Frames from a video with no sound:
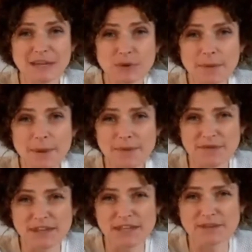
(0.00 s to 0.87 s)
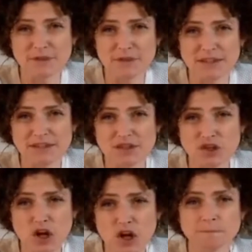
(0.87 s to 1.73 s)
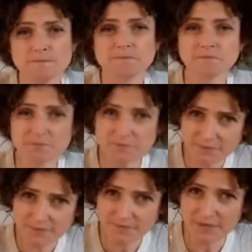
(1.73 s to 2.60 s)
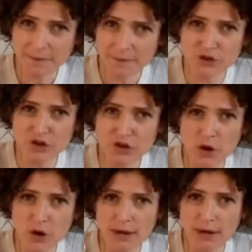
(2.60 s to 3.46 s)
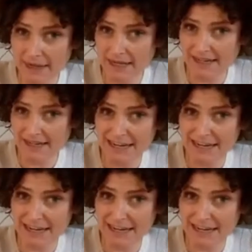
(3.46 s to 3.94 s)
red pepper flakes for the rest of the show, but you know what I mean.